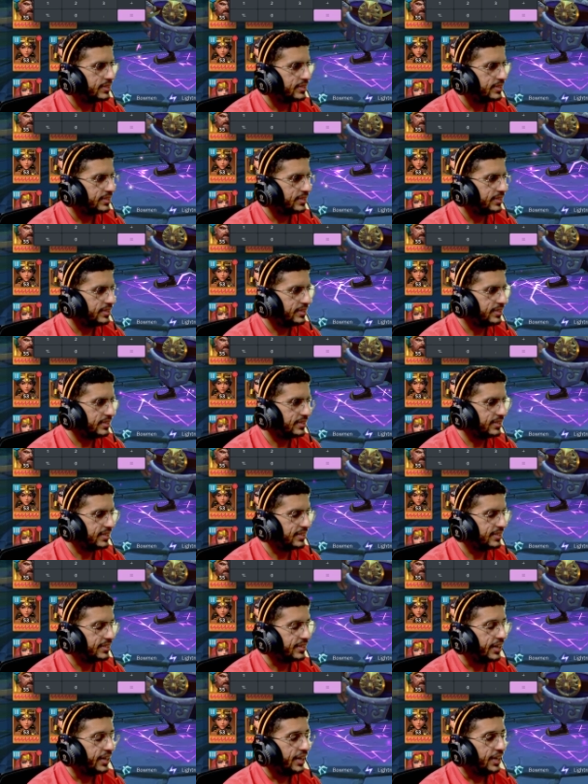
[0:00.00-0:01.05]
This is it.
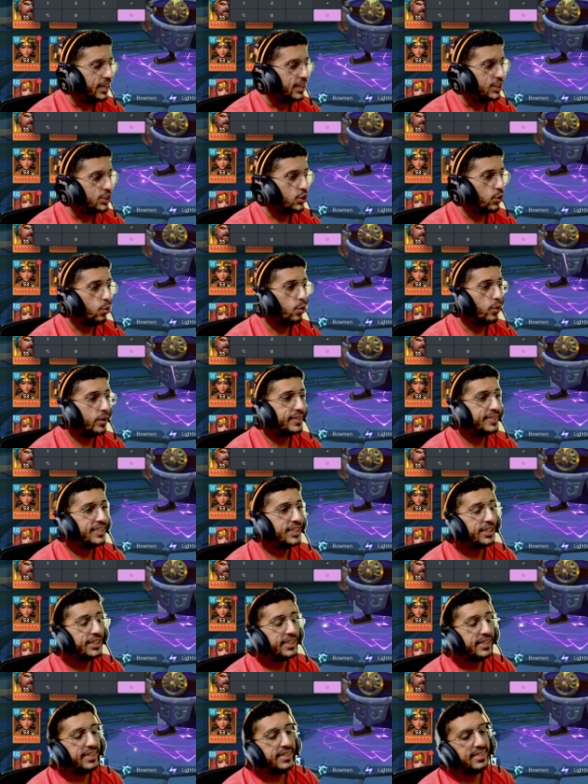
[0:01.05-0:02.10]
So
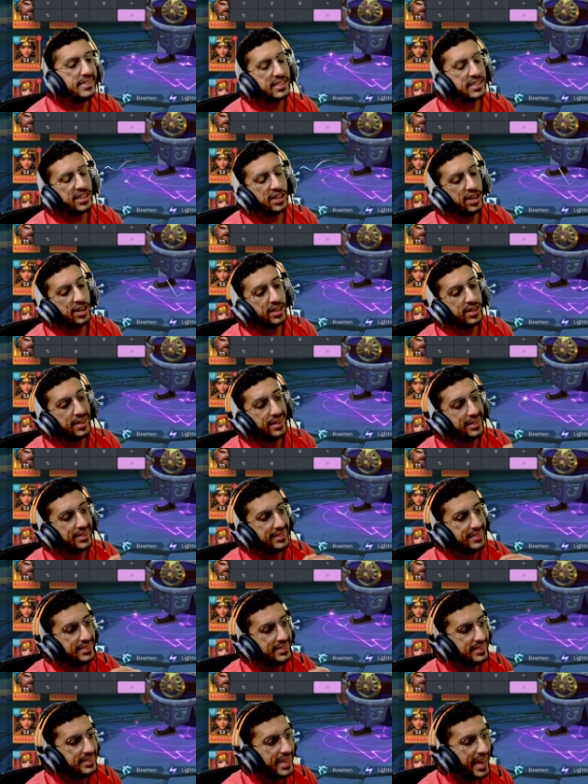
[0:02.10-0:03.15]
Genghis Khan
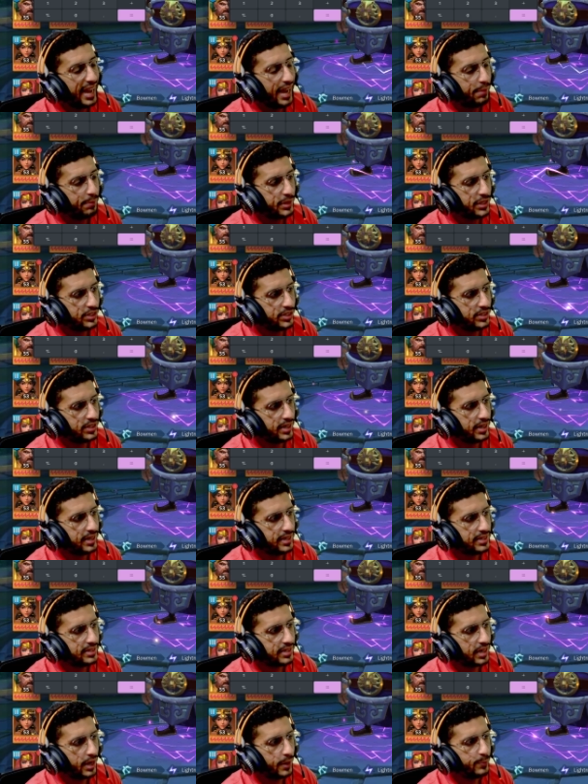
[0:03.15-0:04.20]
damage is
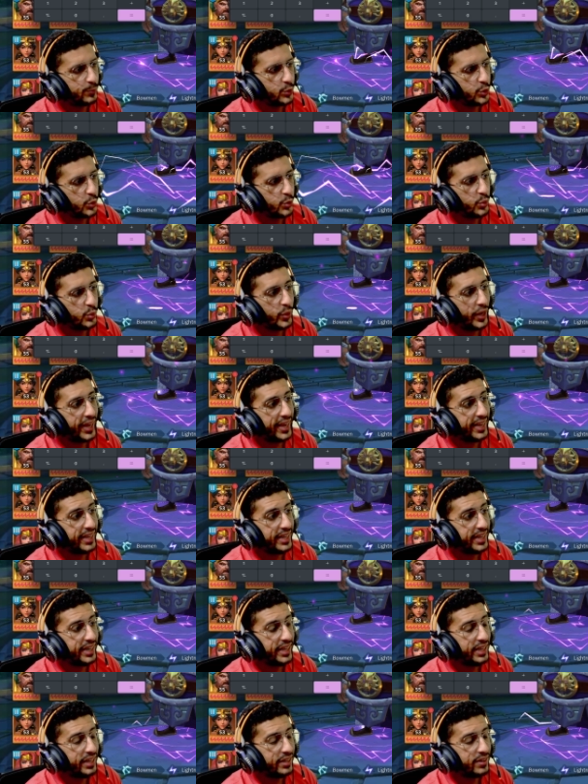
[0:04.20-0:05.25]
up to
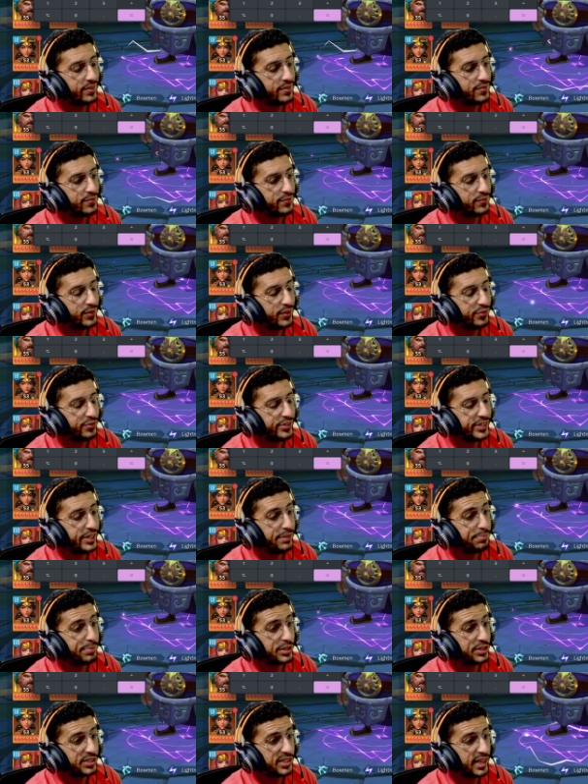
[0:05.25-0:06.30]
80,
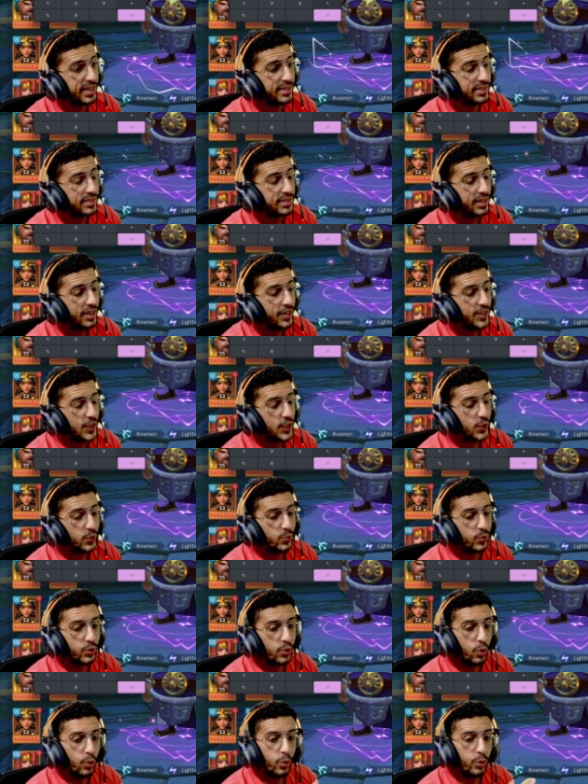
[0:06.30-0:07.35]
50% with
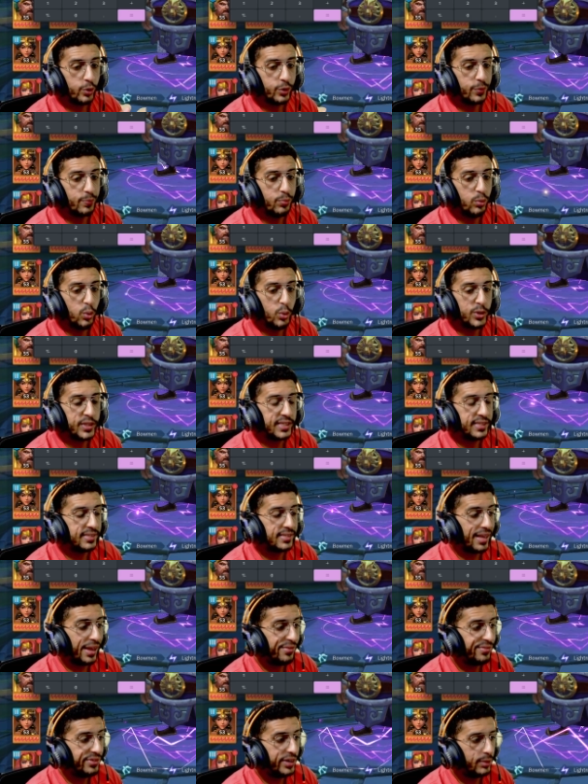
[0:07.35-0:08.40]
all the boosts
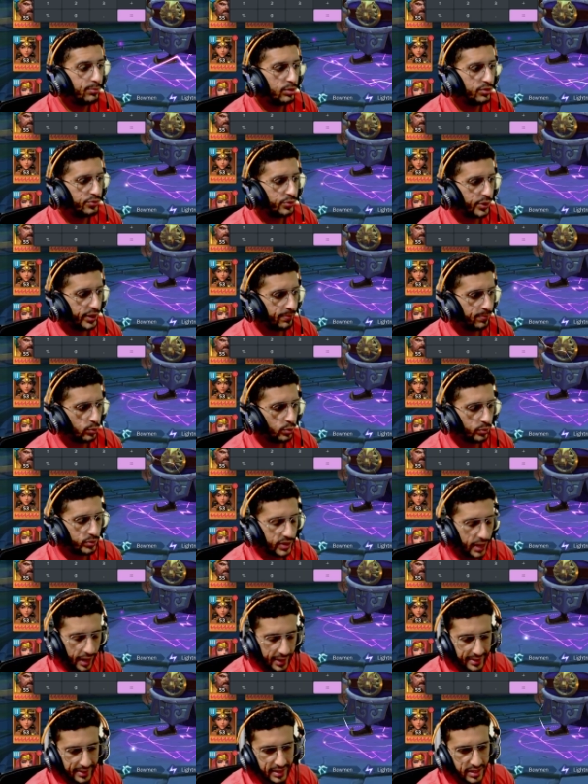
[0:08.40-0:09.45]
available for him.
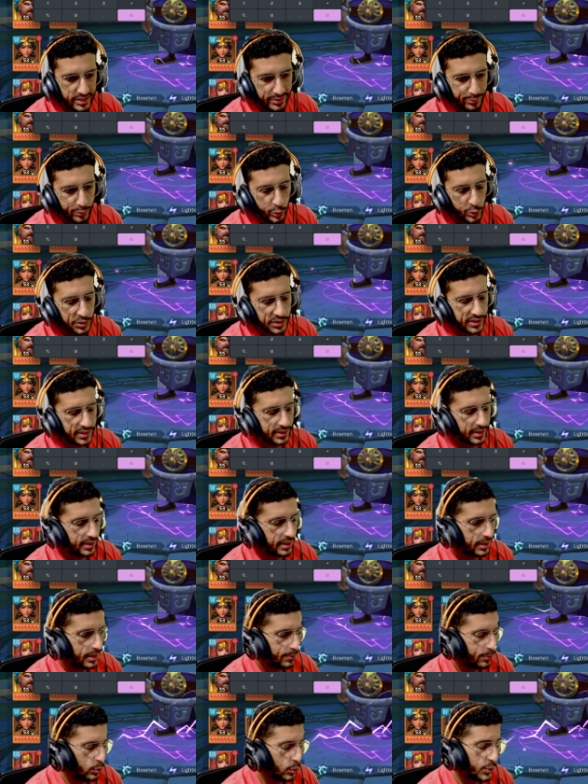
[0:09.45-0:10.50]
And these
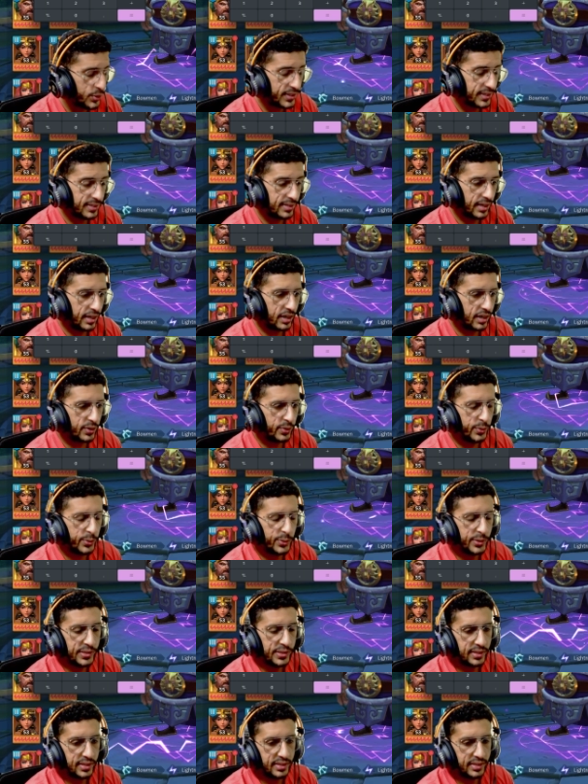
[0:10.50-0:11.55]
boosts includes
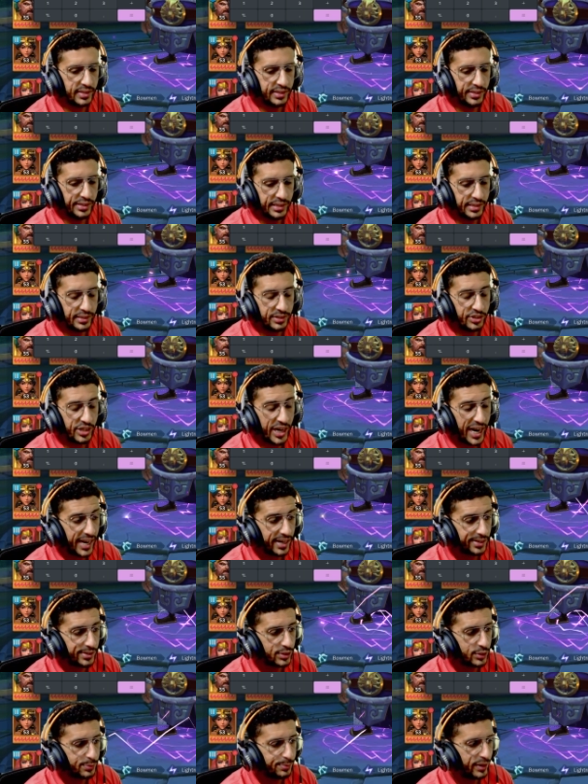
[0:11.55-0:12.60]
the
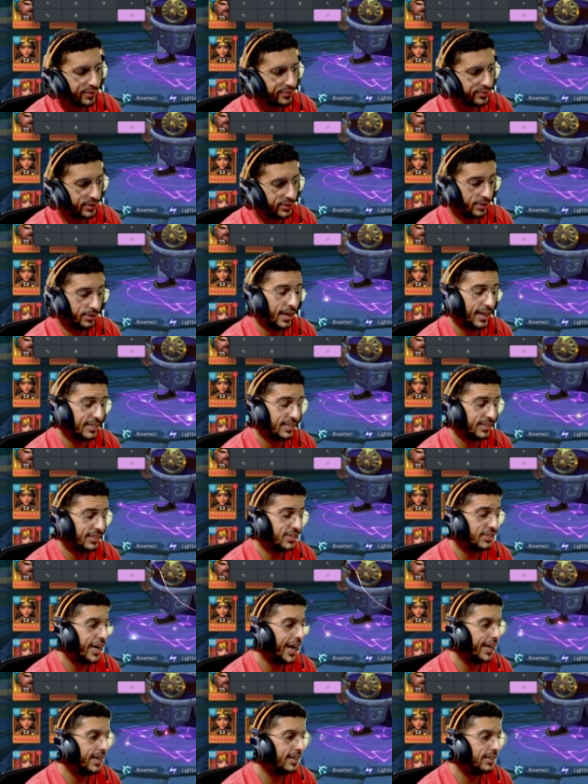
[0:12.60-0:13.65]
dragon's buff, the lightning
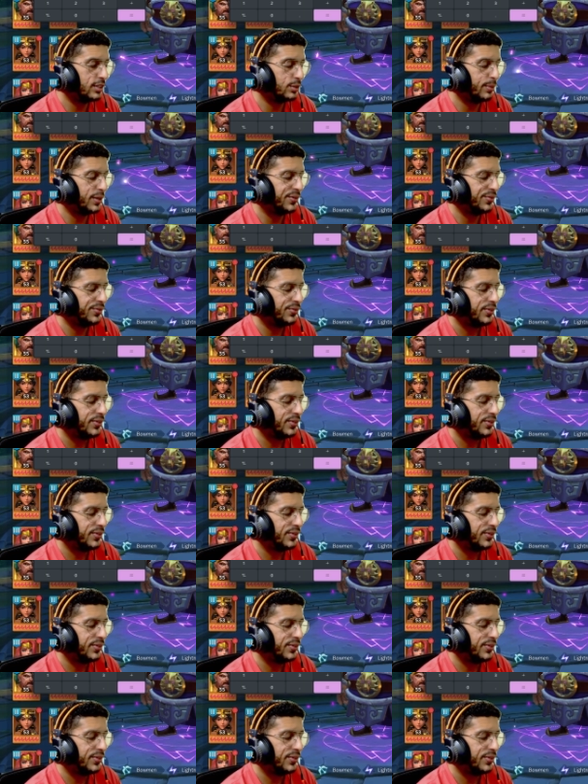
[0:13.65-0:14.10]
dragon's buff,